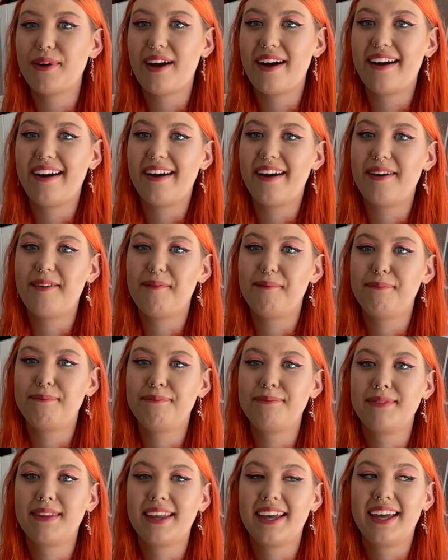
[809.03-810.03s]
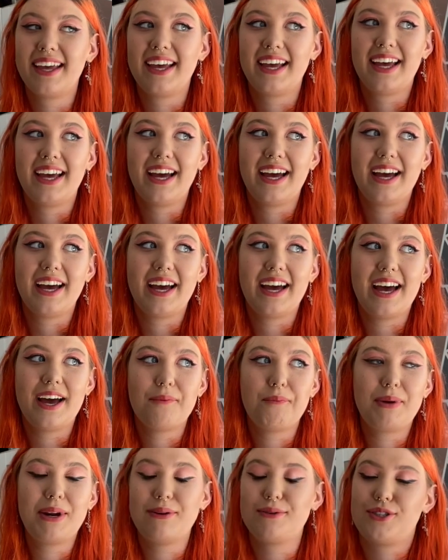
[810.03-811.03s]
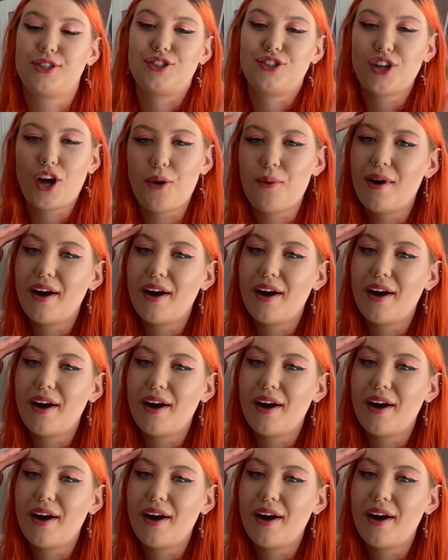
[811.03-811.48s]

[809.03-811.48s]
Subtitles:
But it was so